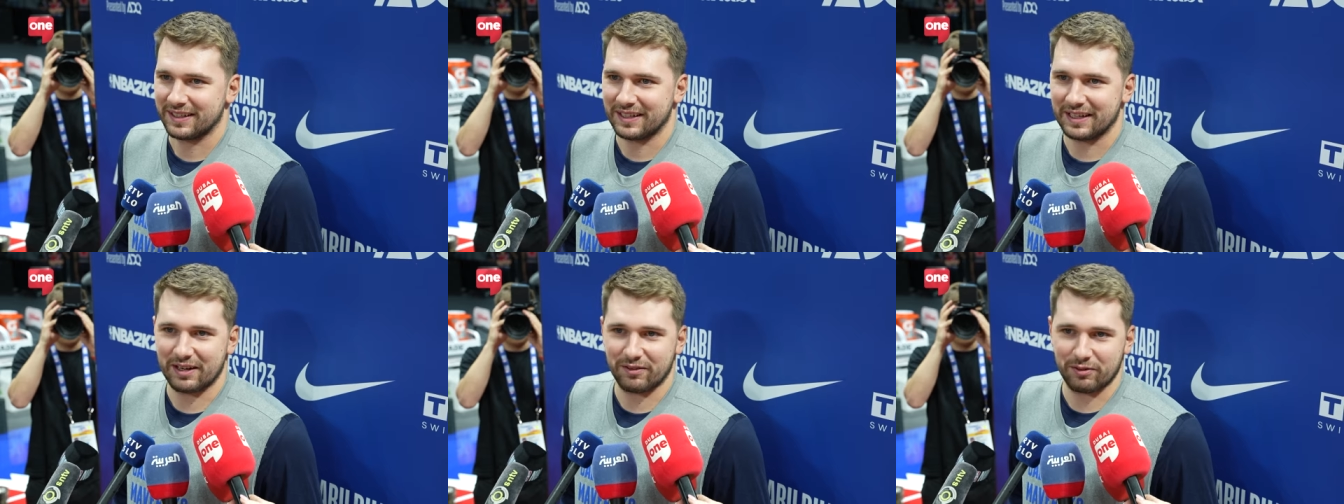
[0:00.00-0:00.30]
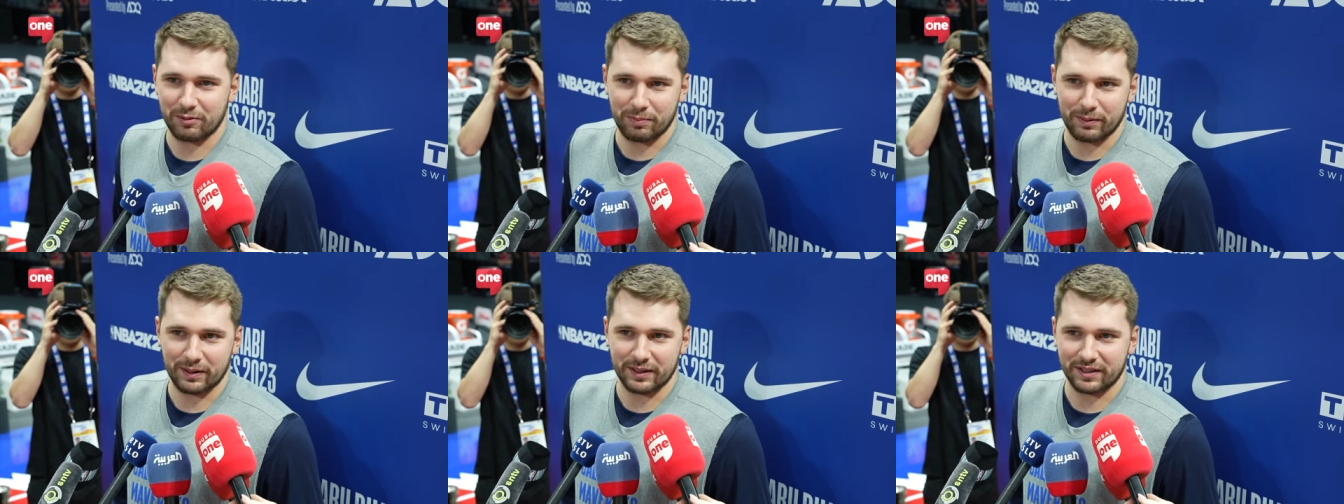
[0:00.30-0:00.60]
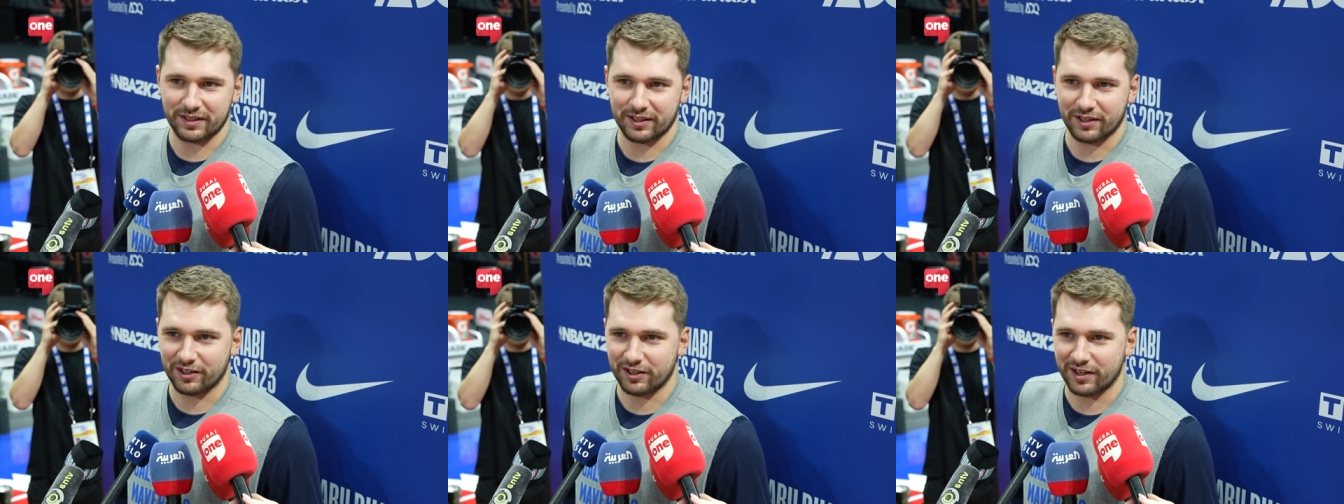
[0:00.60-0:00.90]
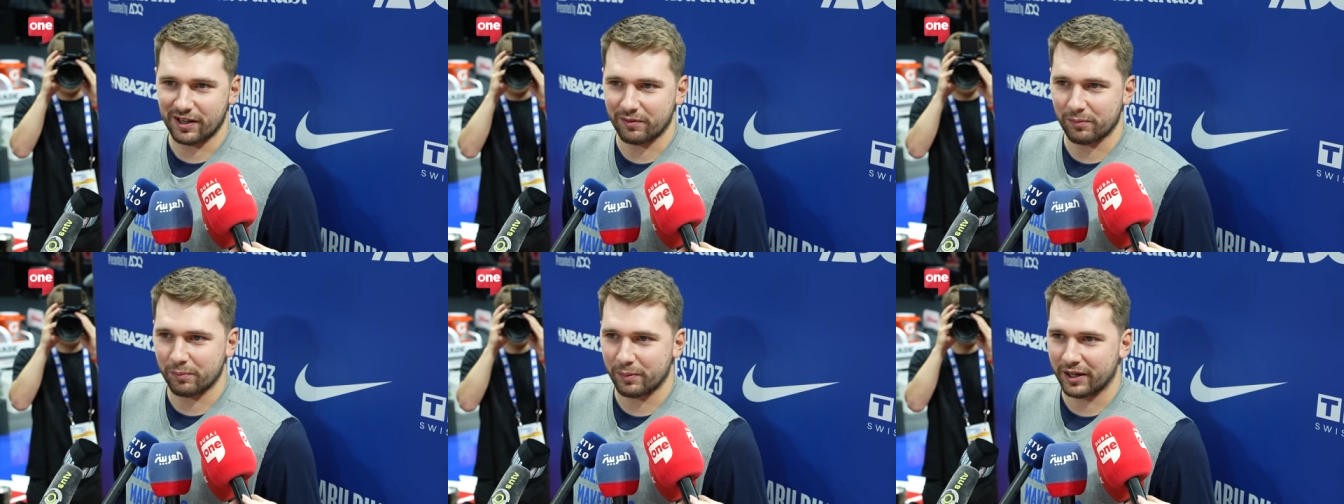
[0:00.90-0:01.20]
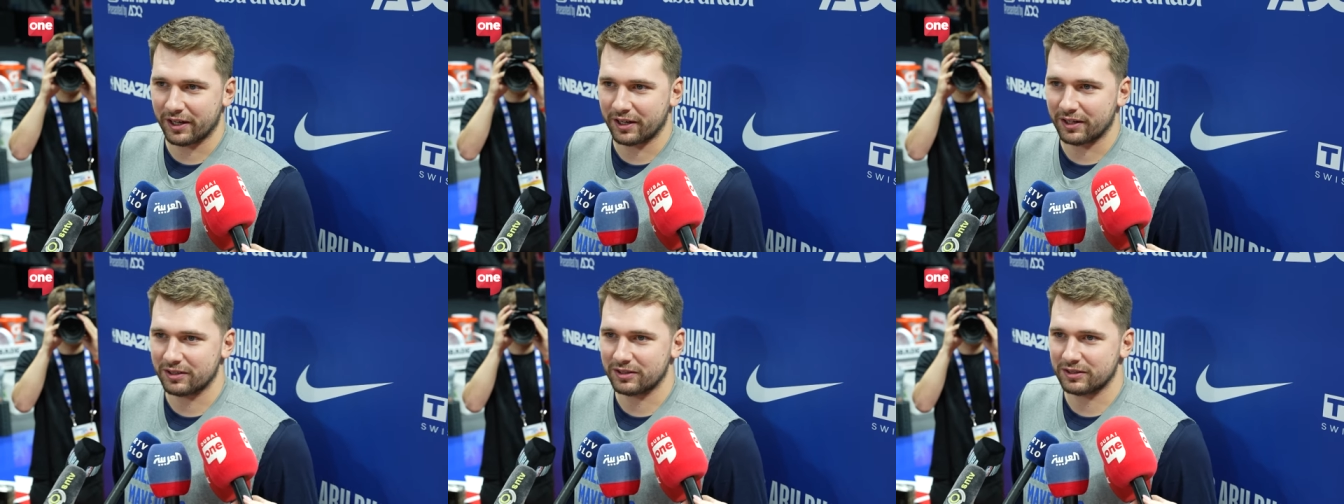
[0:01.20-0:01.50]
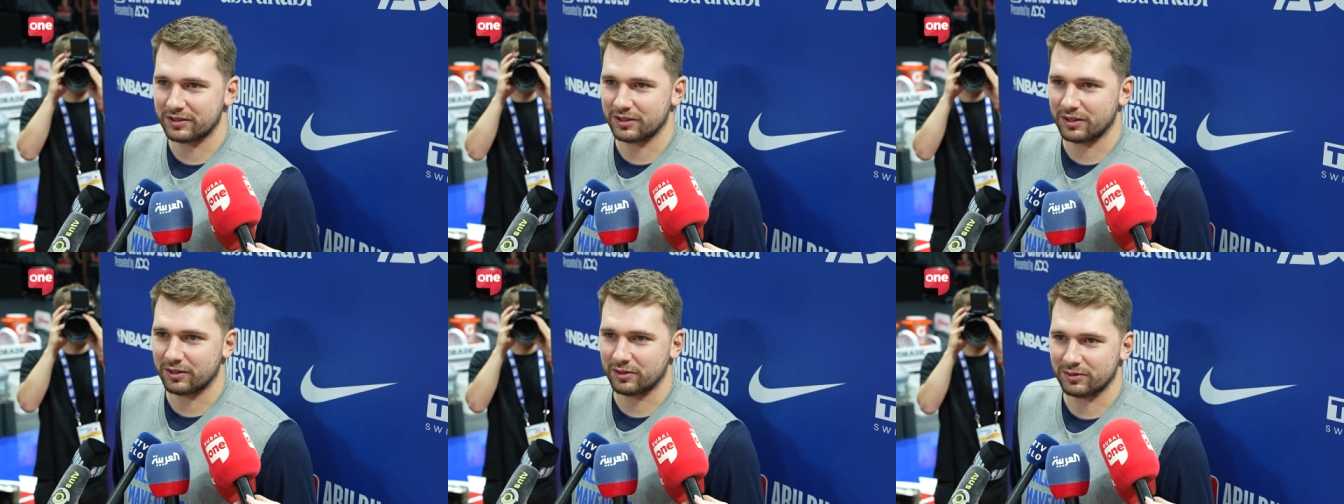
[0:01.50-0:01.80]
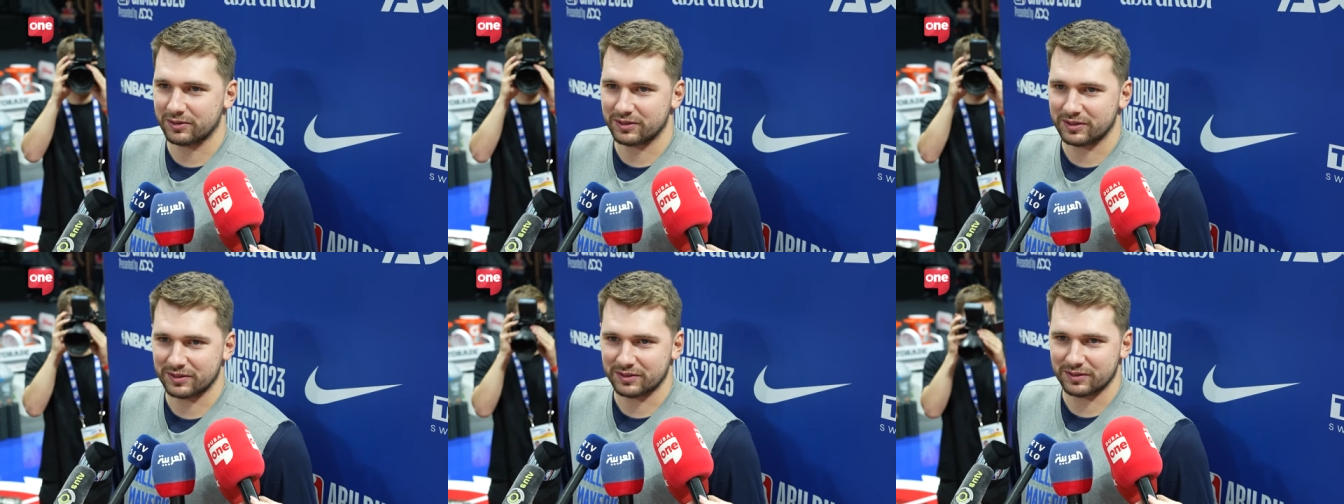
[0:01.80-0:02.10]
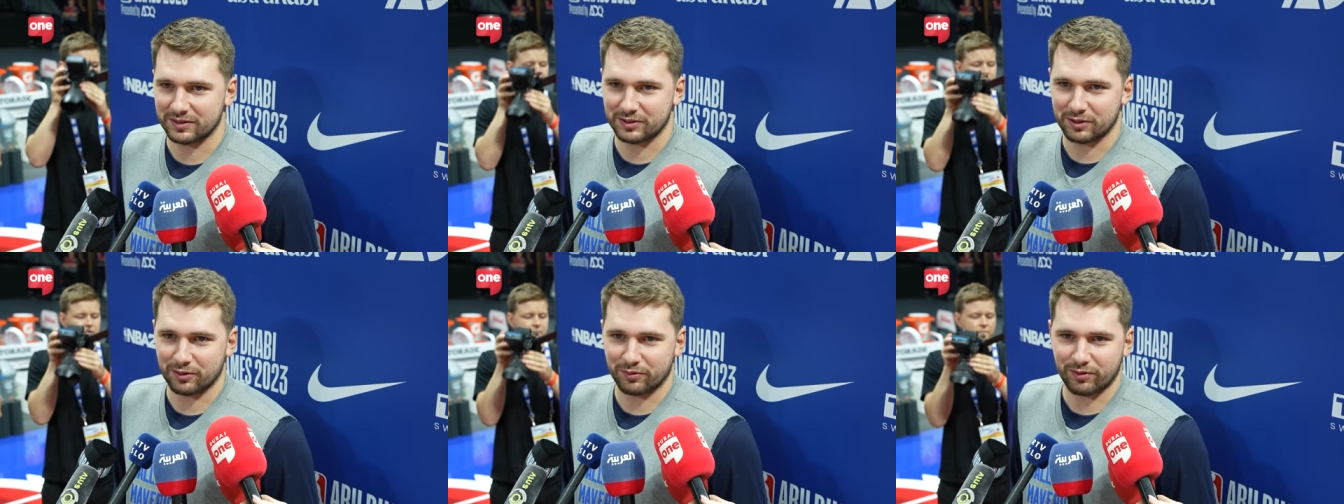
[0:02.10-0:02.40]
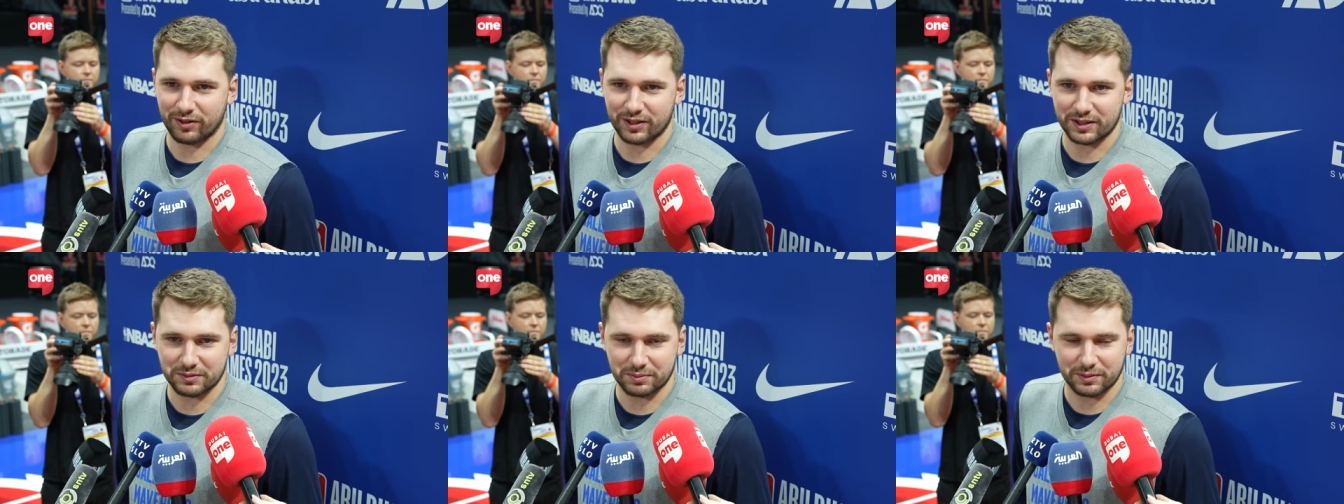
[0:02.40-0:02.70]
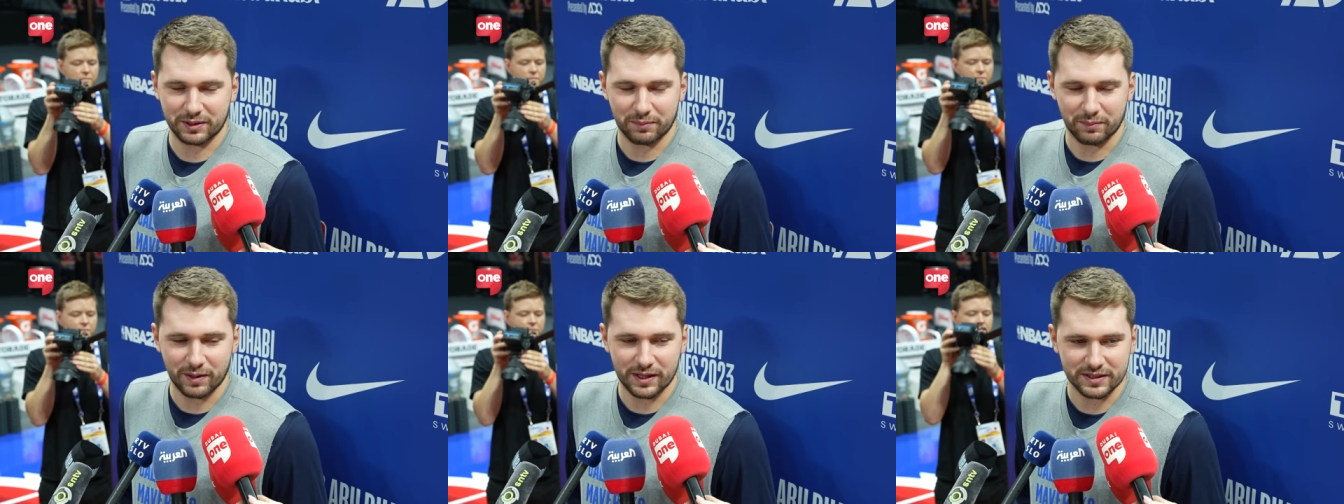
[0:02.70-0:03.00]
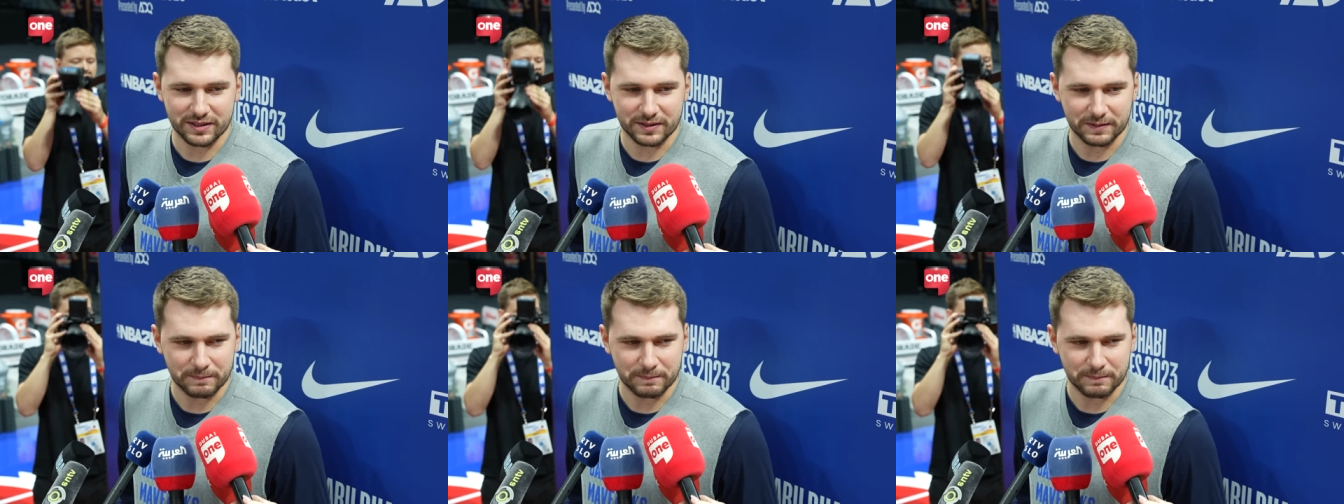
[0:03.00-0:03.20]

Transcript: I never played here, never been here, so far it's been amazing.